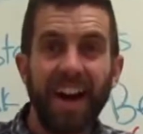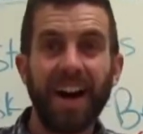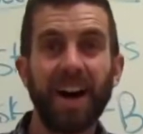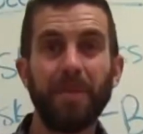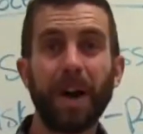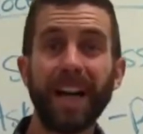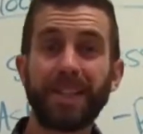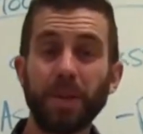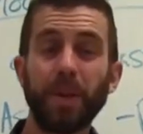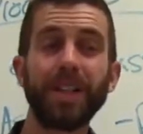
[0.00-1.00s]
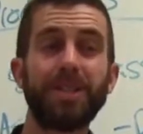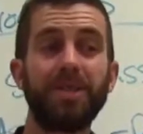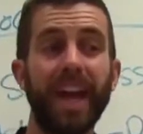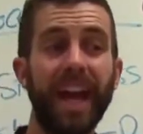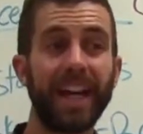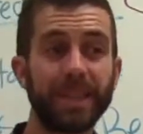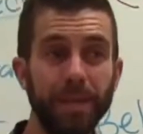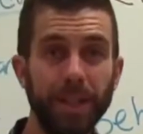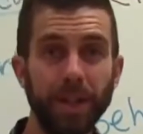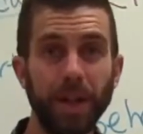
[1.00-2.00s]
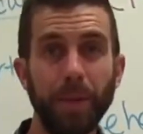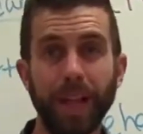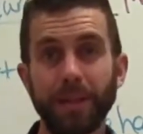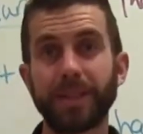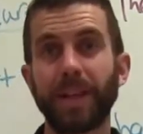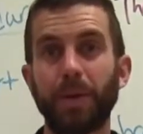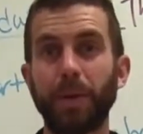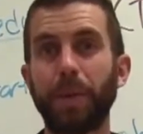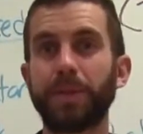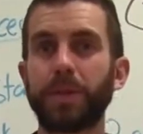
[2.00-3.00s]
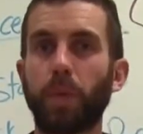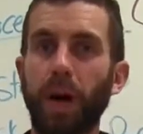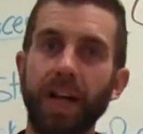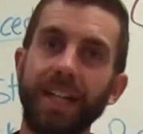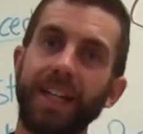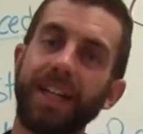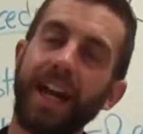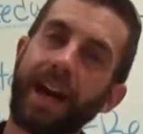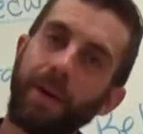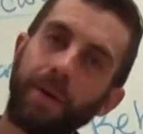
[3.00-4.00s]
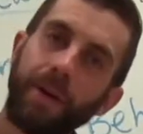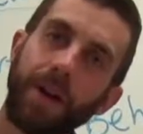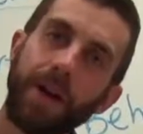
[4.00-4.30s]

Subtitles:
I do want you to ask me to go to the bathroom because I don't want people just walking in and out.